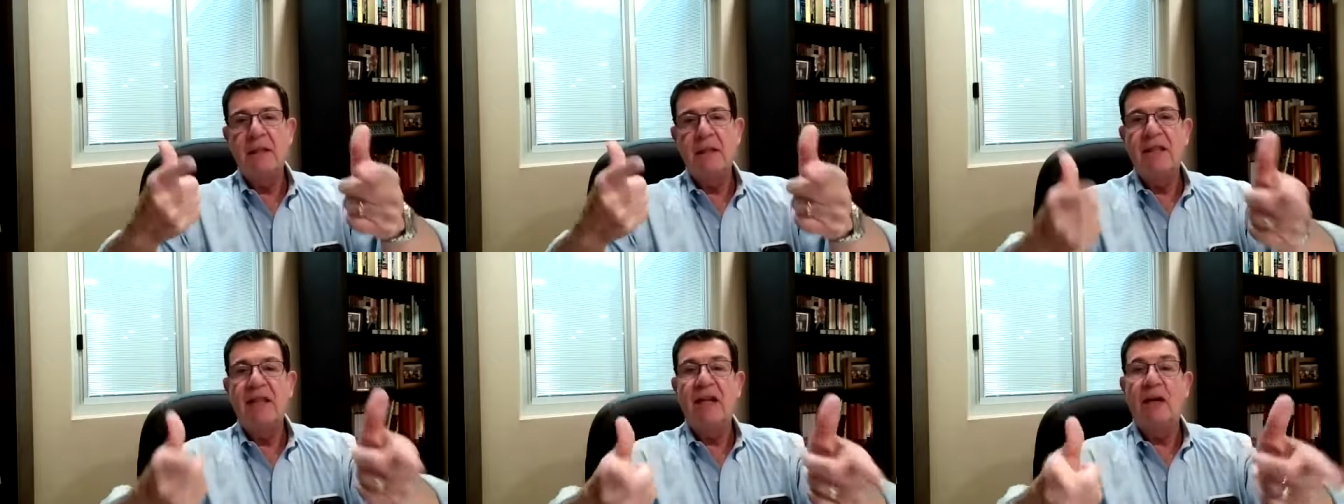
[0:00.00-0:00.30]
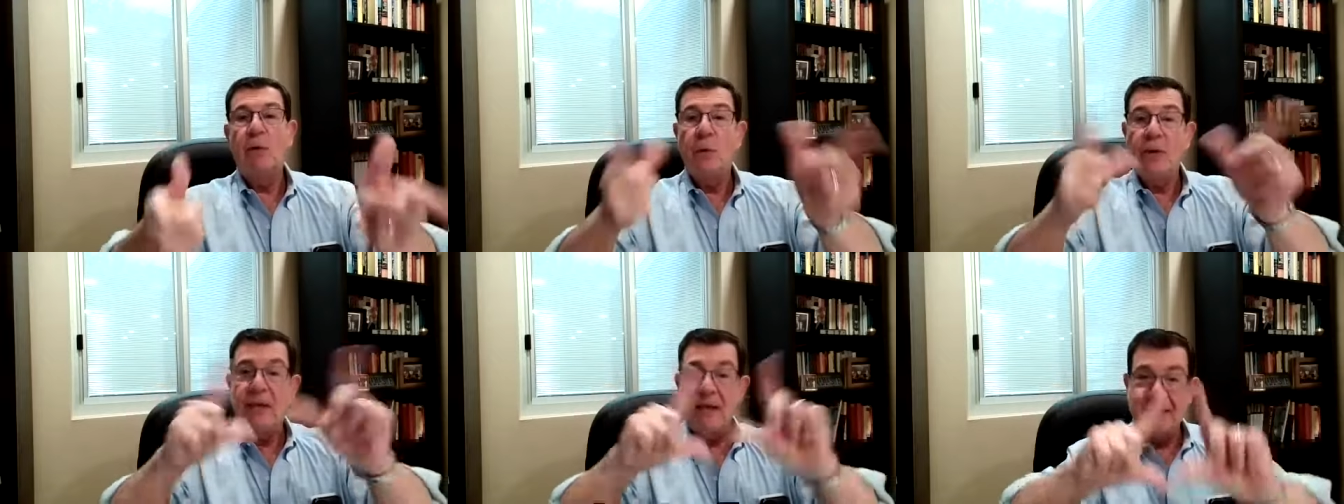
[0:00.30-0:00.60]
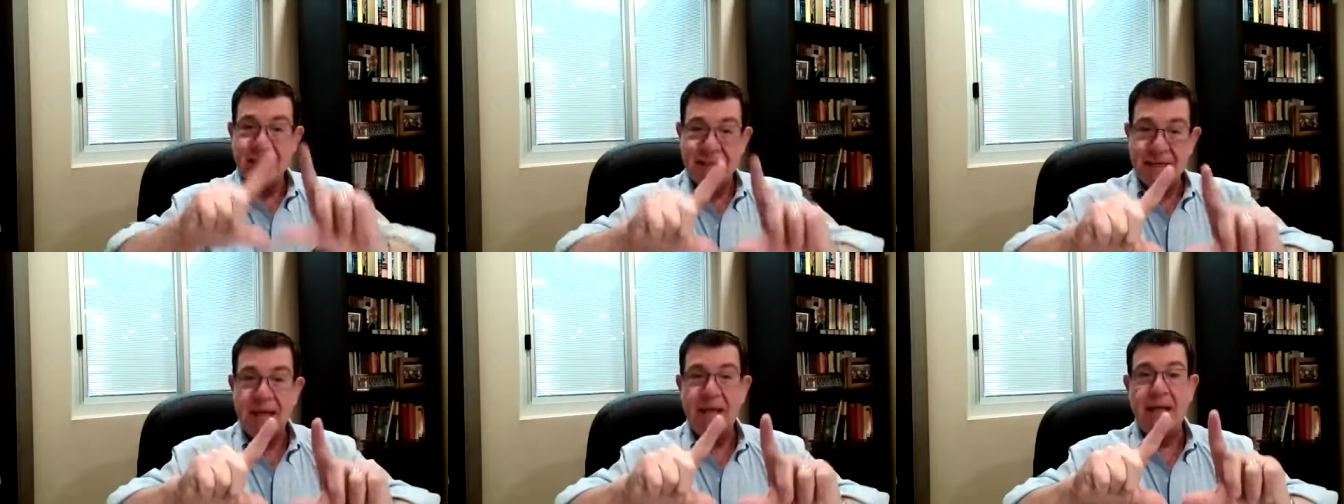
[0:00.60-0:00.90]
that we
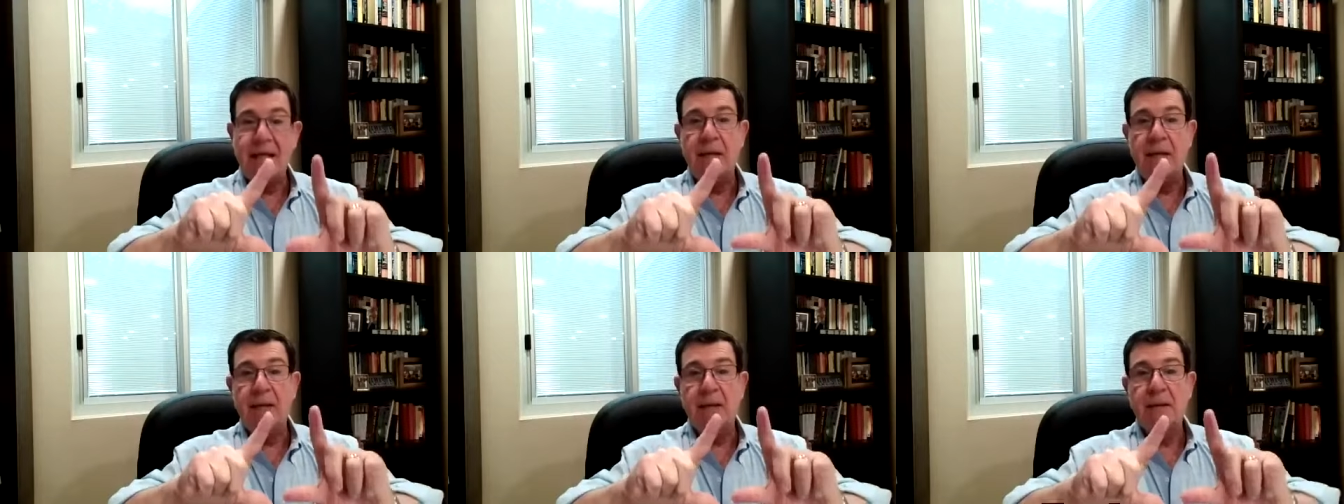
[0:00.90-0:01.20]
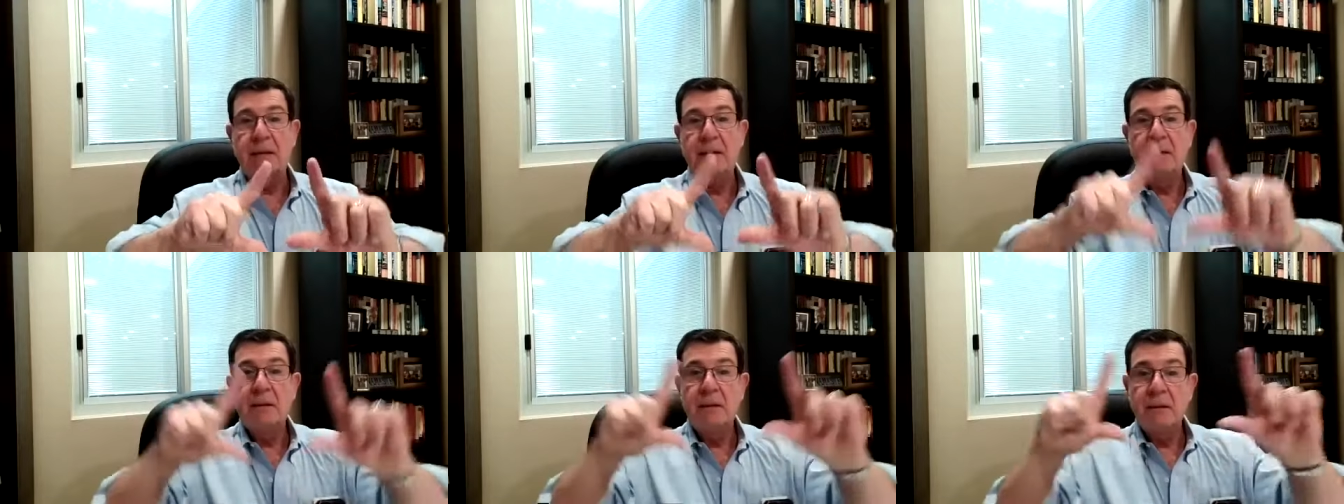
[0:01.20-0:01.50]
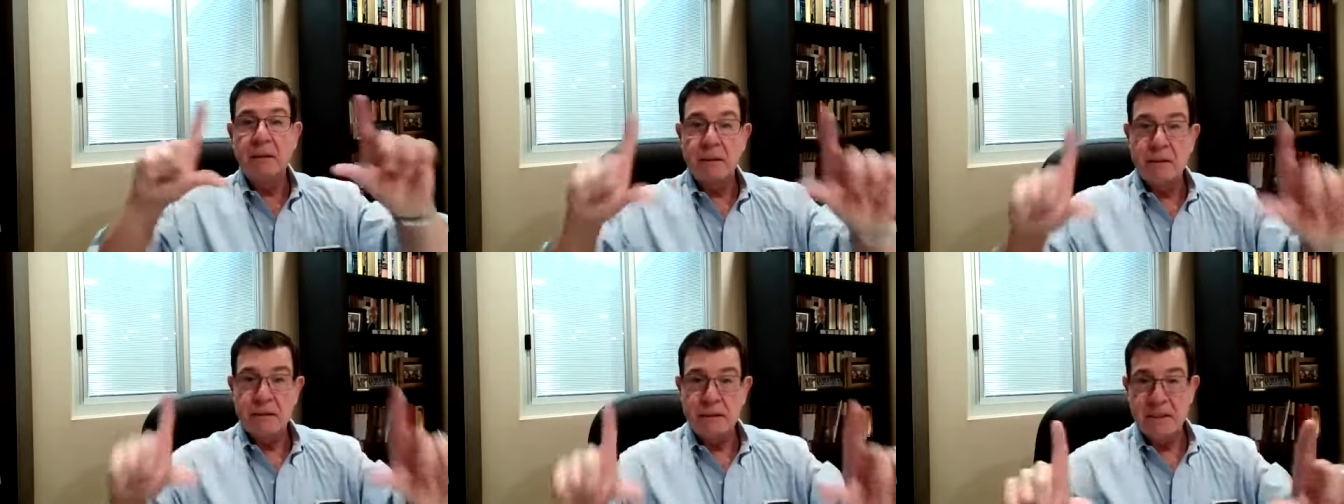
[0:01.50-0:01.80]
attain
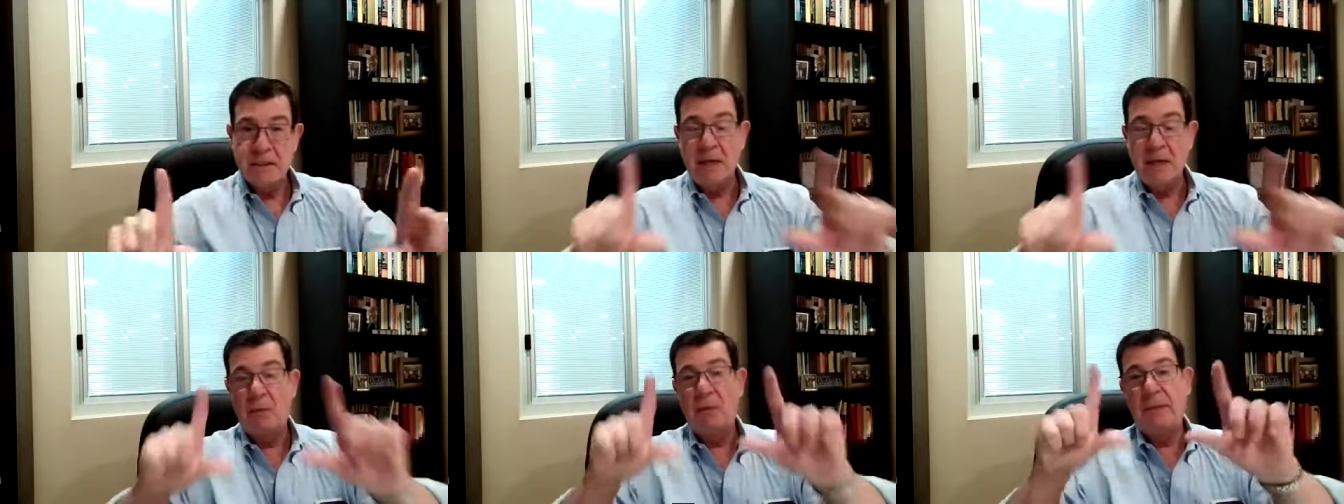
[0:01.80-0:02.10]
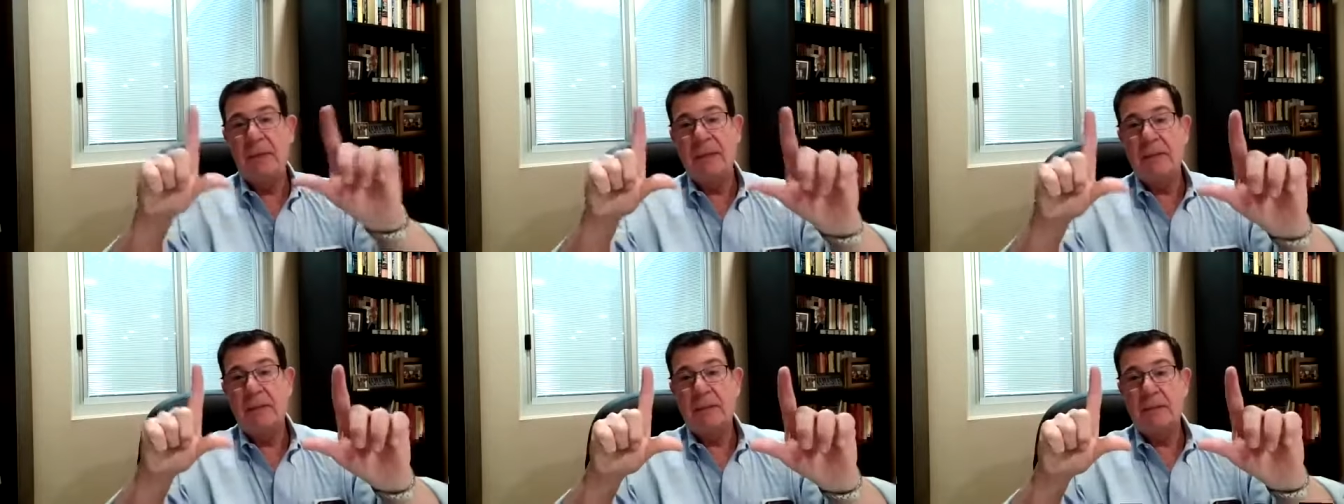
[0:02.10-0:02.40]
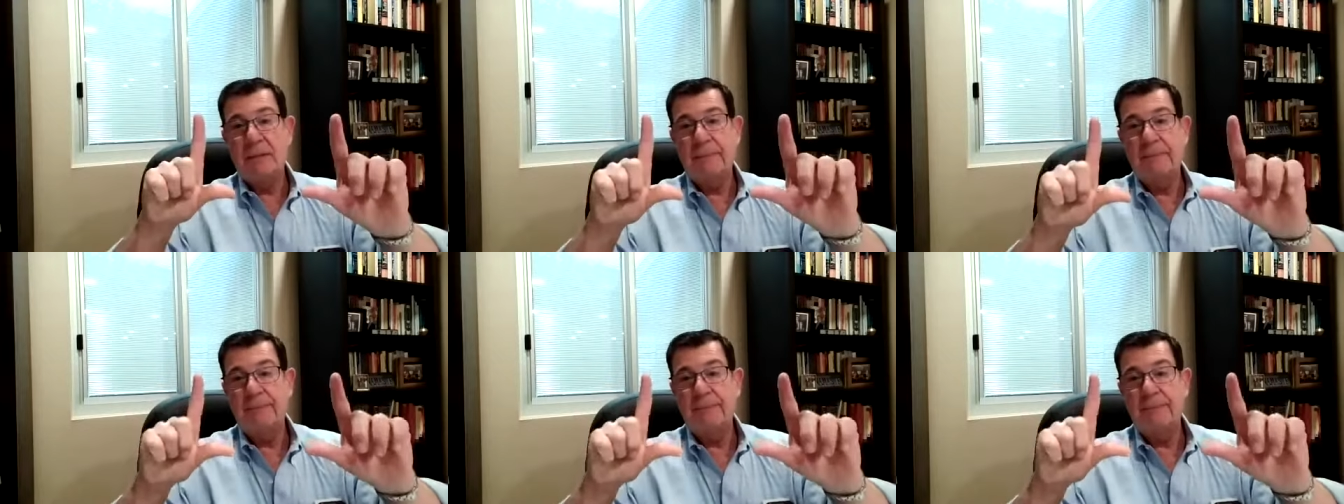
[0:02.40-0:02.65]
sacredness.